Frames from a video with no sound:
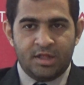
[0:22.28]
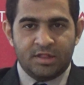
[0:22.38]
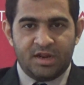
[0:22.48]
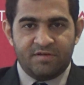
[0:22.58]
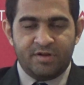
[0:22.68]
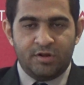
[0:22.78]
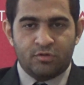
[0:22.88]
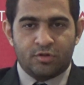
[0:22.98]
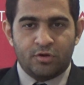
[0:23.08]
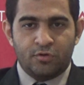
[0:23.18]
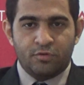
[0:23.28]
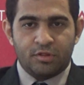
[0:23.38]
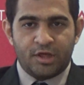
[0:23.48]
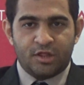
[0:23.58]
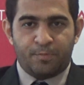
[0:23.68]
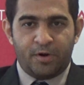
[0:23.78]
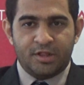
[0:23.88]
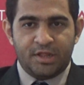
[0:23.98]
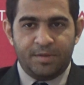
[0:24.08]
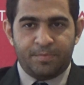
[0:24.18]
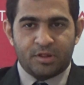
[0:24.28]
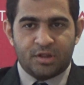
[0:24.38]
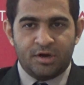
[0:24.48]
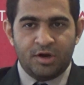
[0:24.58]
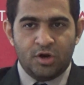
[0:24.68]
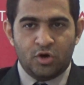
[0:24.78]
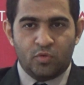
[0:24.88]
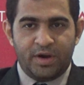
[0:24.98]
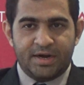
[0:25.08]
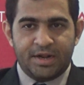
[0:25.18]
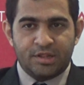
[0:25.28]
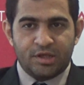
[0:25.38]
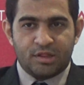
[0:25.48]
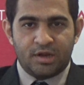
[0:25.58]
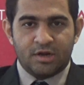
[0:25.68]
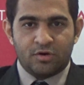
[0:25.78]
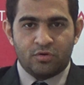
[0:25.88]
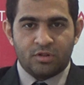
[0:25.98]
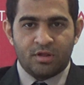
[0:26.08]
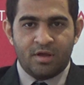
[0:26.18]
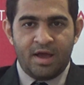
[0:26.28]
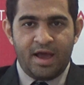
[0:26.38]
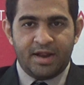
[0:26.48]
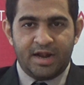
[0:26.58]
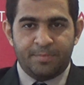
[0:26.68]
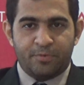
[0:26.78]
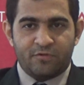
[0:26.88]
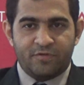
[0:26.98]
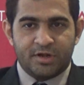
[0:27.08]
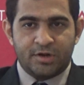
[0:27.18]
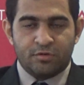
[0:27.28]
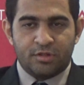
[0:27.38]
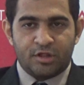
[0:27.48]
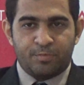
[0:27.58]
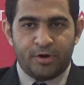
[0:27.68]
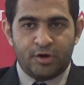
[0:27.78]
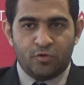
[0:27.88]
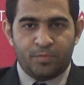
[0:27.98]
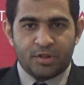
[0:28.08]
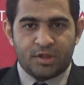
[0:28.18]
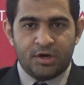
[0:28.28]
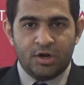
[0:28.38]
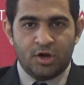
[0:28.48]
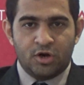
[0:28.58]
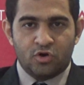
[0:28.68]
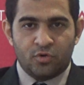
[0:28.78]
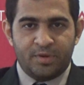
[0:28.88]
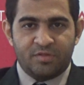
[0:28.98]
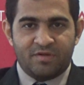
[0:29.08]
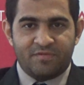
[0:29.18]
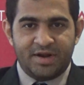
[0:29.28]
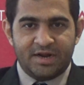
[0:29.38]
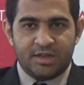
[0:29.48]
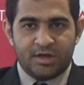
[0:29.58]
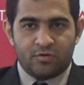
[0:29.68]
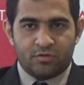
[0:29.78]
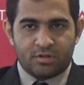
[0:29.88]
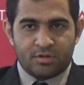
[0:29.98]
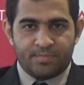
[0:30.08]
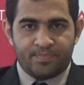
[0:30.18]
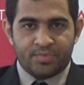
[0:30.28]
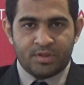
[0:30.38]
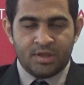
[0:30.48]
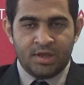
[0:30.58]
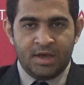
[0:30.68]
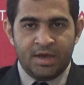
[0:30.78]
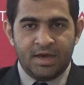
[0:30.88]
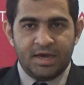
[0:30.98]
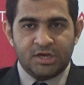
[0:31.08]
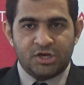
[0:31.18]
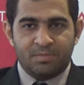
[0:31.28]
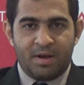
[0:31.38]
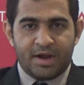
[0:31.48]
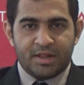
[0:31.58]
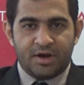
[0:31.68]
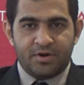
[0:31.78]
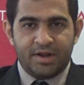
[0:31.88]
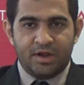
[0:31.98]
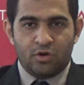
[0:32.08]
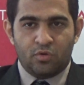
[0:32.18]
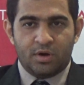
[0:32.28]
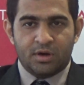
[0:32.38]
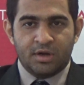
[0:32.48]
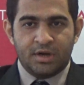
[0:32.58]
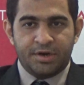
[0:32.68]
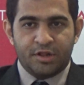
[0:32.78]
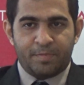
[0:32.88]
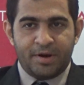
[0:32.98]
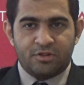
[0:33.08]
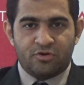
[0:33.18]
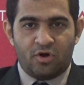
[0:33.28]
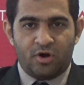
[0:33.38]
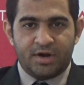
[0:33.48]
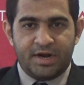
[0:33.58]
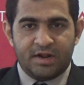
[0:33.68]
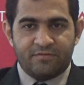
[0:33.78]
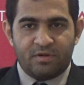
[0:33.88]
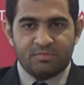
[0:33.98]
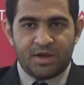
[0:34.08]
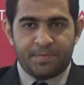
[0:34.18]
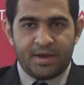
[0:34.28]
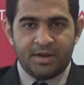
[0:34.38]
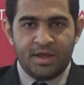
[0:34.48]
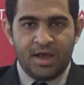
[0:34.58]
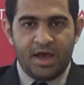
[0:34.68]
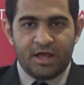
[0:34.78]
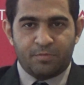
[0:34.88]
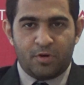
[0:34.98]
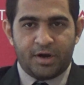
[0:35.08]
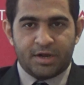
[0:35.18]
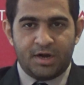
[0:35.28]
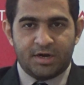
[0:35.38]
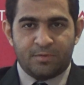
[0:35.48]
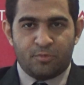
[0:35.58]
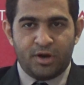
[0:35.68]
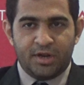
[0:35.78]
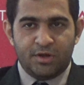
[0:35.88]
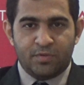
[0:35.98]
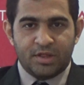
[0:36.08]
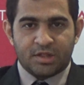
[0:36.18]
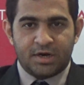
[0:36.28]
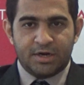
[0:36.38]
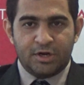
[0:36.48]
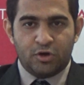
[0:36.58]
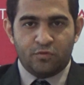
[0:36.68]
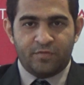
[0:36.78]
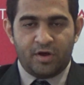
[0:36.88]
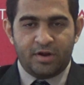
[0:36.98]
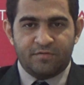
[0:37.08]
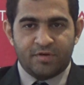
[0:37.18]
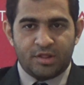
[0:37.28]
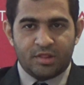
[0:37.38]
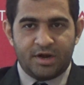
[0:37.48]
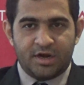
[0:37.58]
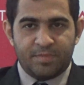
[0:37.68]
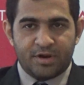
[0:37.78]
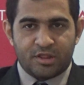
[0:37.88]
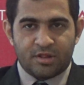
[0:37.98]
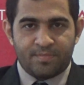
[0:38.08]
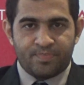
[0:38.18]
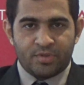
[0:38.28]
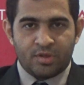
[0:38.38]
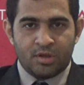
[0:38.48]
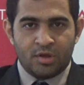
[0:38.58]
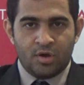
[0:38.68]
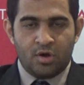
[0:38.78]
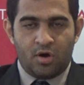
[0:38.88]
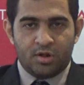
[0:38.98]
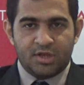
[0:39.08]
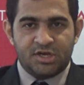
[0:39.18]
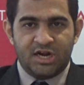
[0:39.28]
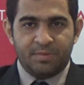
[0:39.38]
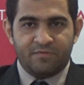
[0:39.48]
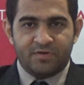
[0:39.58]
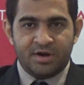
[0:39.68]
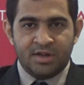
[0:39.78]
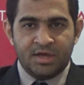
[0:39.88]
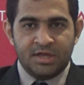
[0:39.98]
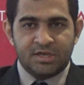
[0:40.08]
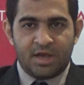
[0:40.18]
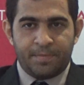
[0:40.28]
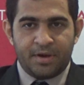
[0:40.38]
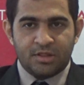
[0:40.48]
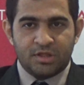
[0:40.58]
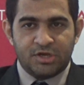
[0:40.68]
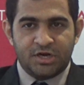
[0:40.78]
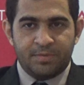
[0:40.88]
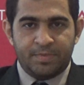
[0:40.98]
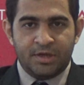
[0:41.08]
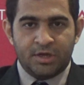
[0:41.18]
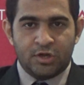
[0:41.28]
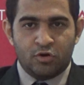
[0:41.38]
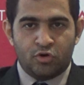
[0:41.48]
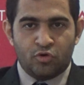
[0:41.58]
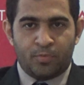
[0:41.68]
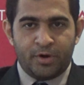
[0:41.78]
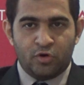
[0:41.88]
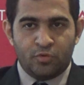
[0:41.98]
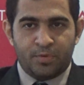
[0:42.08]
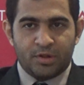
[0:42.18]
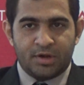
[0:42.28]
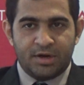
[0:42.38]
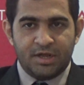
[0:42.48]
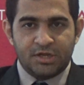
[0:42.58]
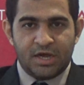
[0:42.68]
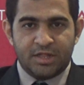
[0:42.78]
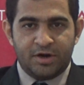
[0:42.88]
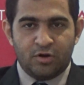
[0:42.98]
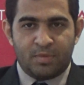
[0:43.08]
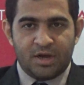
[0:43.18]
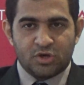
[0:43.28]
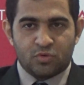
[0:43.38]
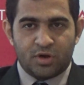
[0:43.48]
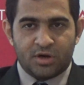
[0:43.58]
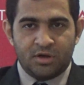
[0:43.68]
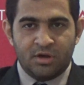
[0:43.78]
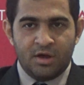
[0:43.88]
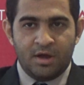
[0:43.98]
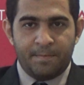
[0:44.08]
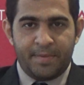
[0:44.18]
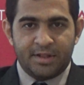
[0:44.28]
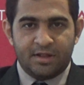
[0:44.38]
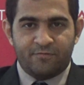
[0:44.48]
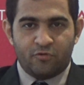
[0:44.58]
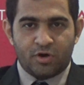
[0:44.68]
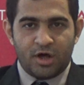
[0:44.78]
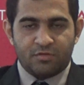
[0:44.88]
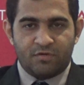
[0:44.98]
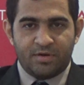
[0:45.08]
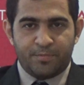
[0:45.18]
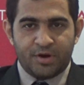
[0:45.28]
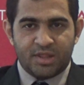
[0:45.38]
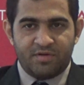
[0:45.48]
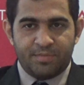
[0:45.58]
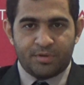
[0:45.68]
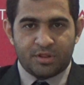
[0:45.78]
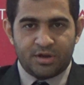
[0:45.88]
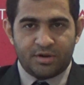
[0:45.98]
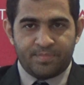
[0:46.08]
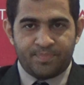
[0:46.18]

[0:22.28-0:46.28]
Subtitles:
The revenues grew 6.3% to 8969 crores and net profit grew 6.2% to Rs 1183 crores. Asian markets are trading lower despite strong data from Japan as political turmoil in US continued to weigh on investor sentiments. On the GDP front, Japan's GDP grew 2.2% in January to March quarter, better than forecast of 1.7%.